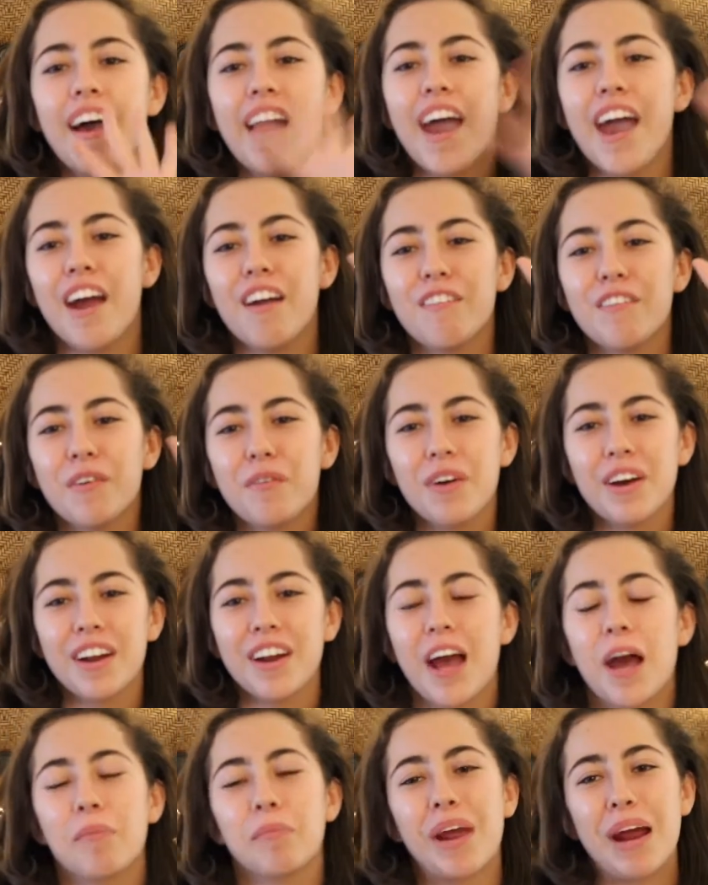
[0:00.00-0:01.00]
Hey
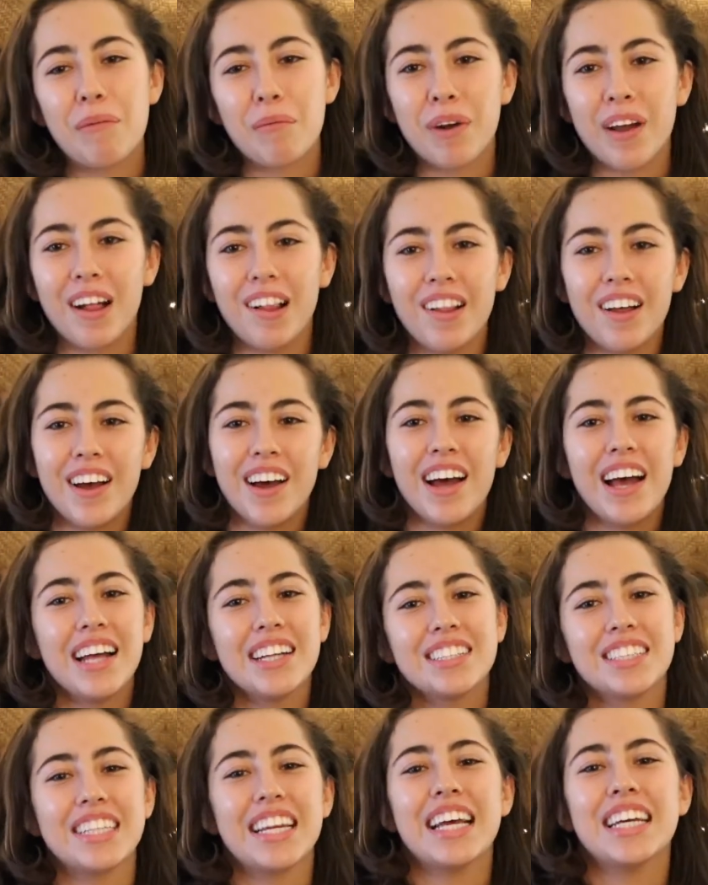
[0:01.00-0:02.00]
everyone, I'm Gabriella,
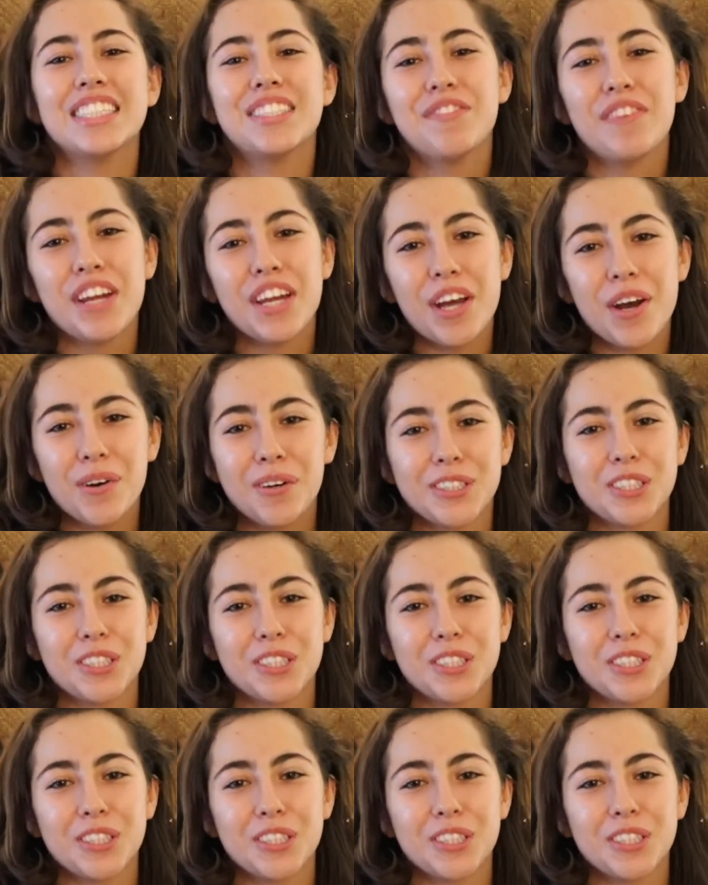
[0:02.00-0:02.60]
and today's video